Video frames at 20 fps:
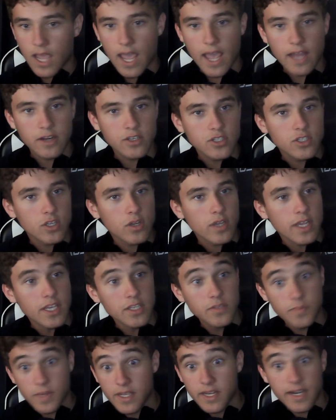And so
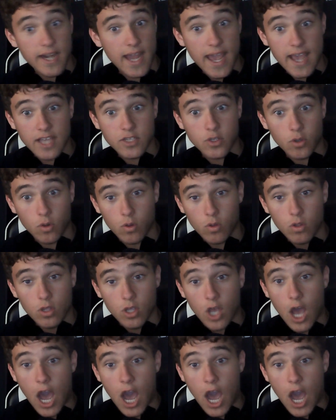he's being an asshole.